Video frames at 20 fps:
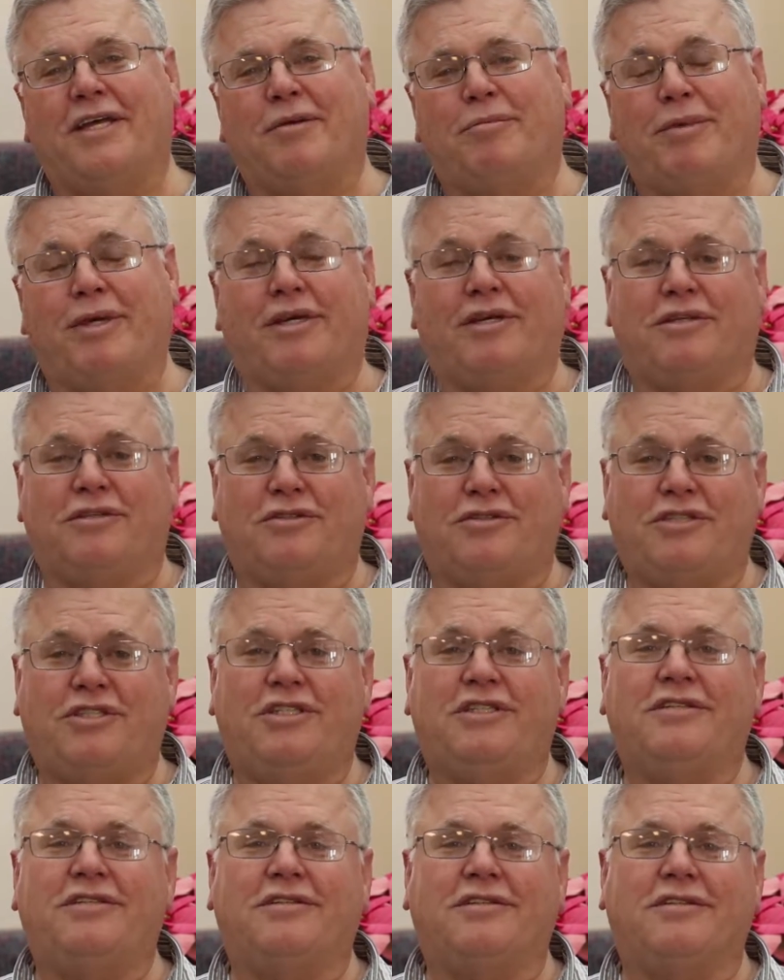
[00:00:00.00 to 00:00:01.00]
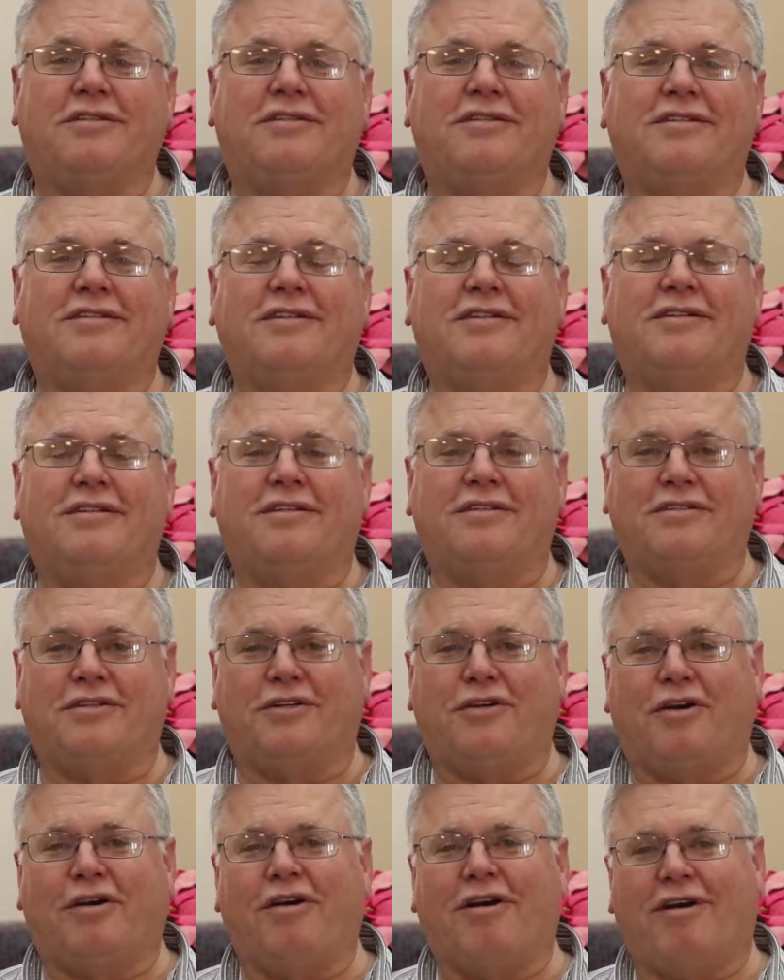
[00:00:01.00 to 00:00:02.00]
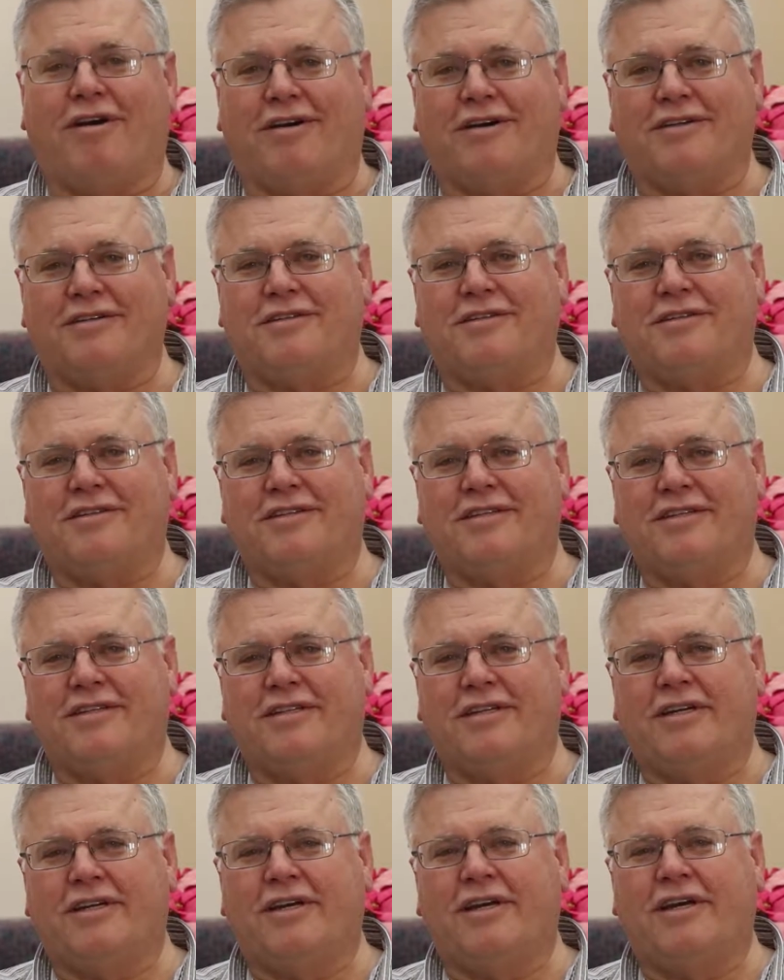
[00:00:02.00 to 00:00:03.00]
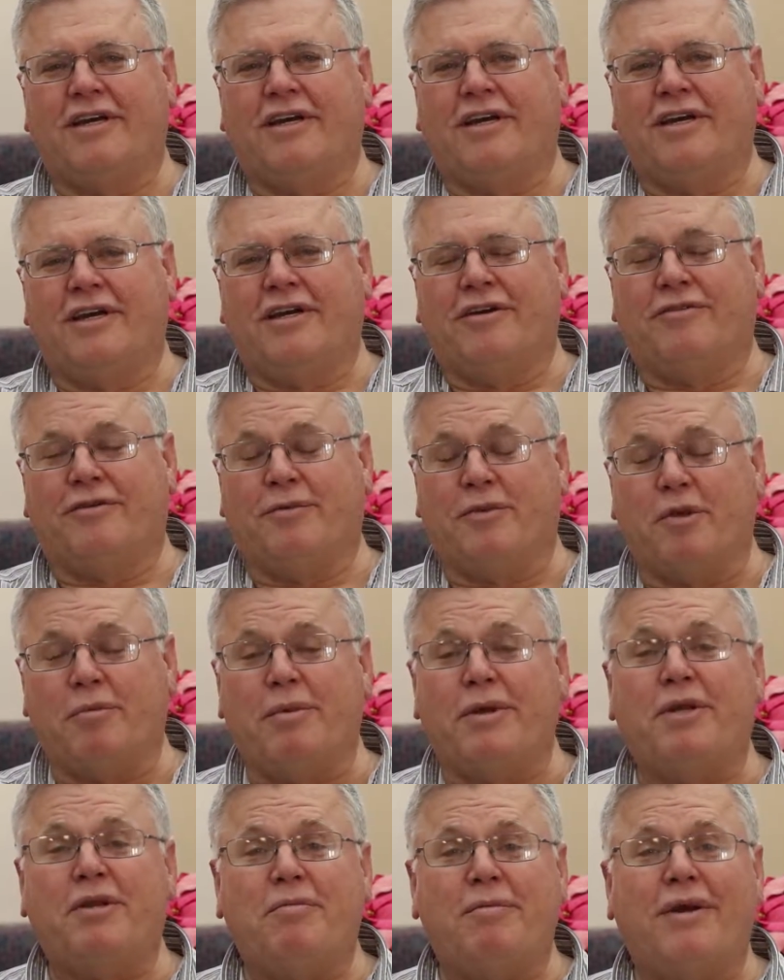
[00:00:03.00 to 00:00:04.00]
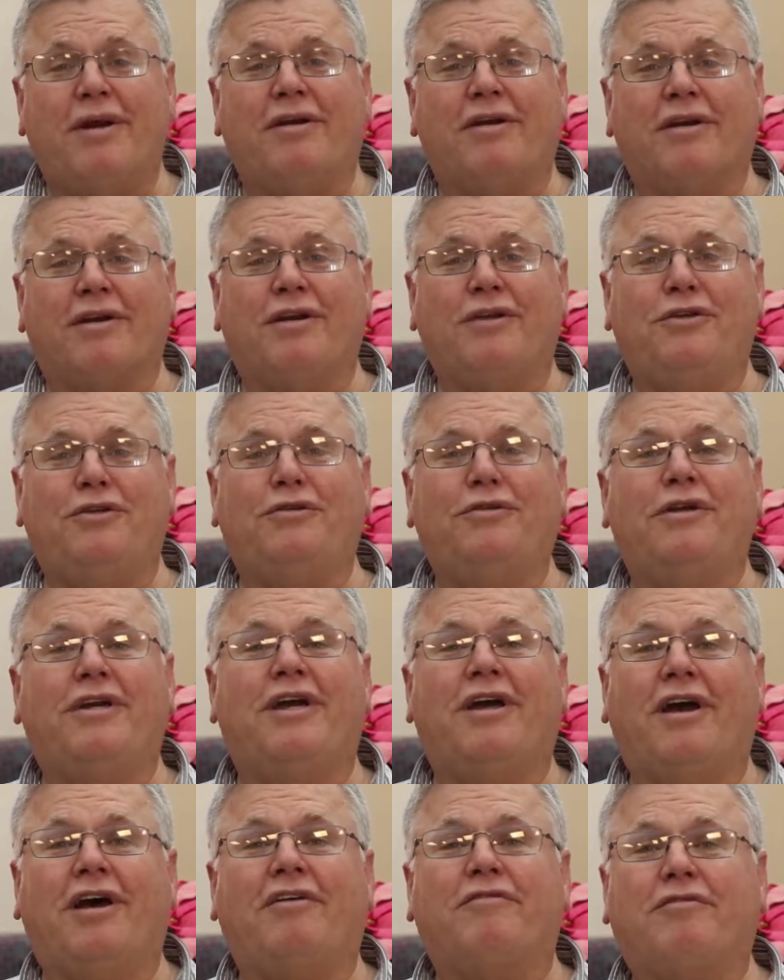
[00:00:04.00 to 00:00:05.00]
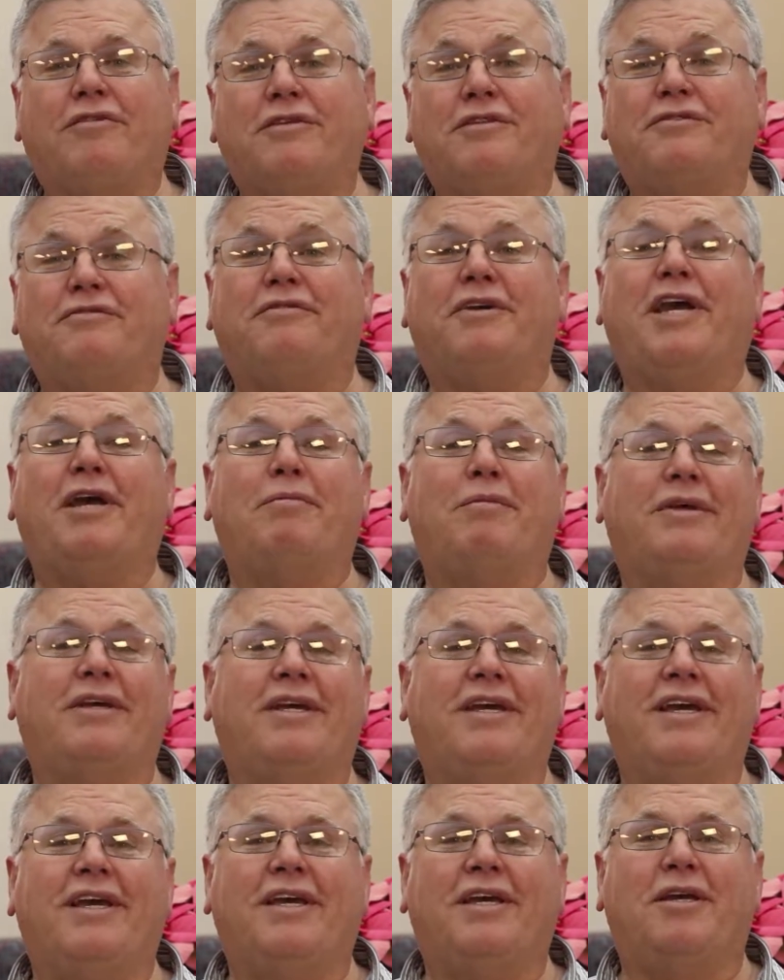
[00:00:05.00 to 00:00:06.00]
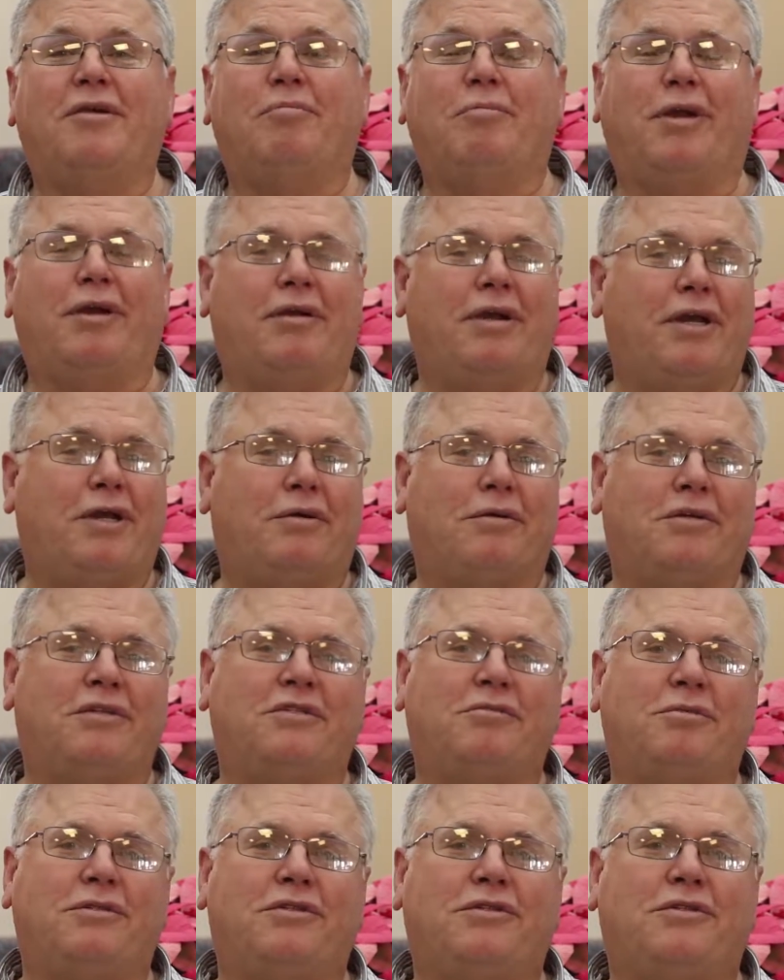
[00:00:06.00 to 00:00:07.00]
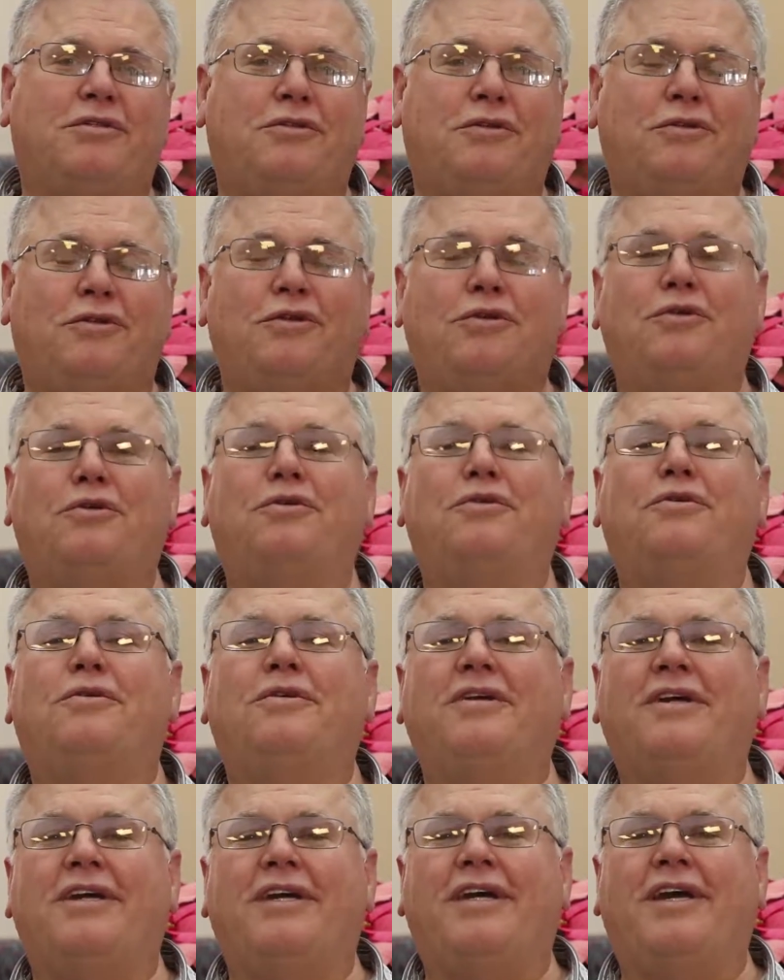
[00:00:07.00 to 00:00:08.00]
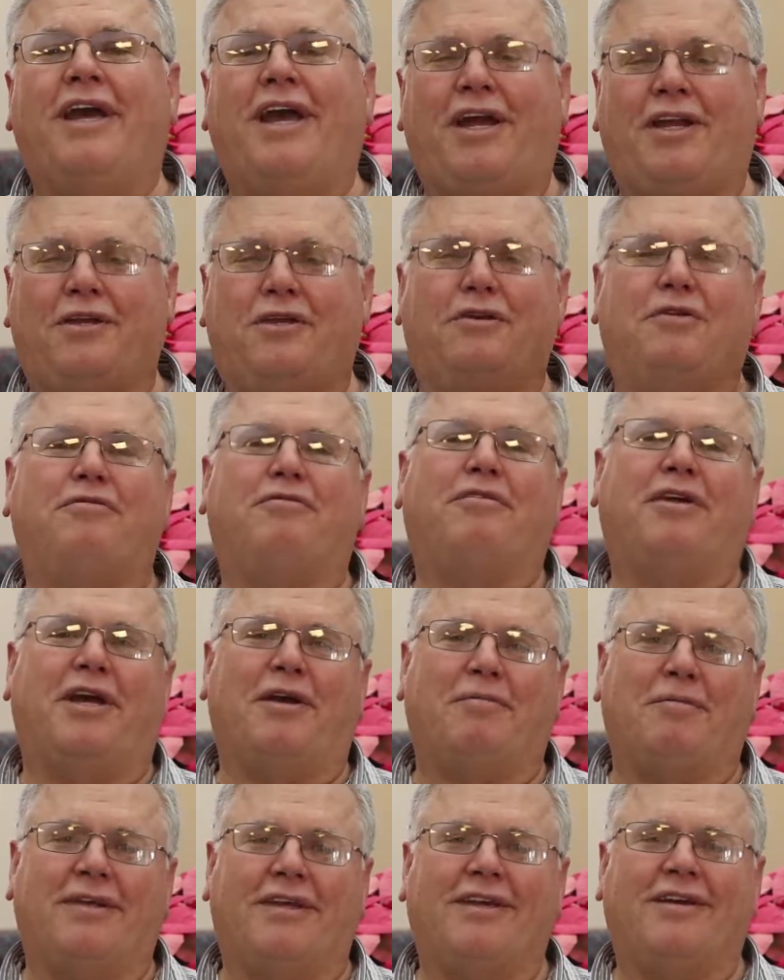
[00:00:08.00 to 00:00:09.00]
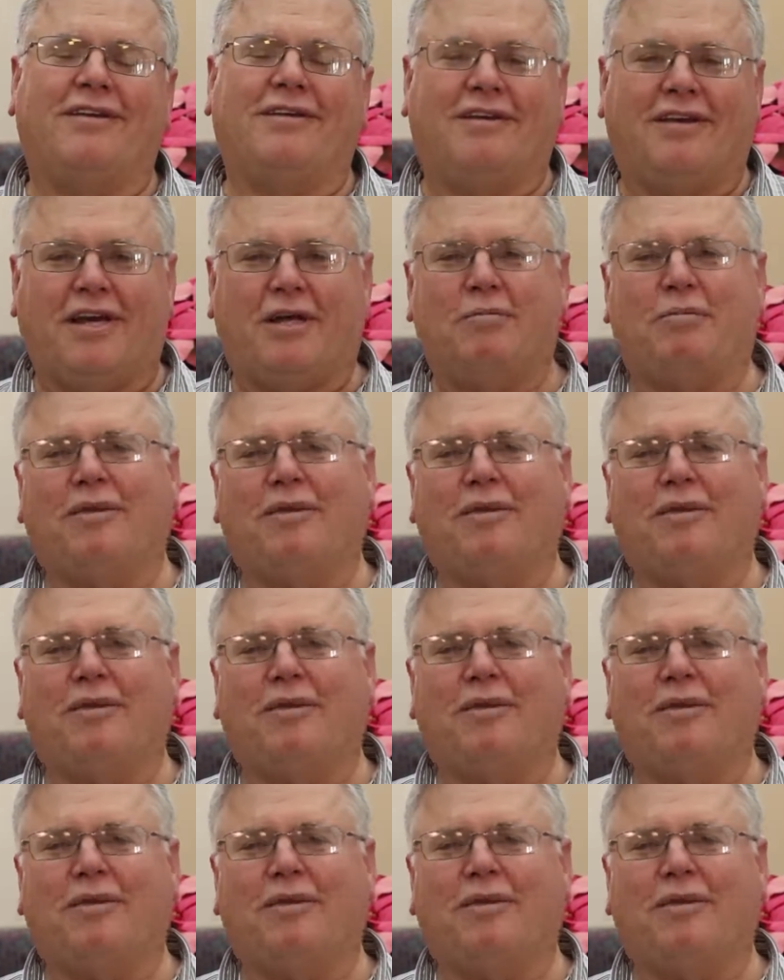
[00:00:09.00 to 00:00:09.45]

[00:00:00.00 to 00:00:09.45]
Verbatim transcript: because Jesus is in our hearts. From the Mid America Union Conference family, Merry Christmas to you and your family. God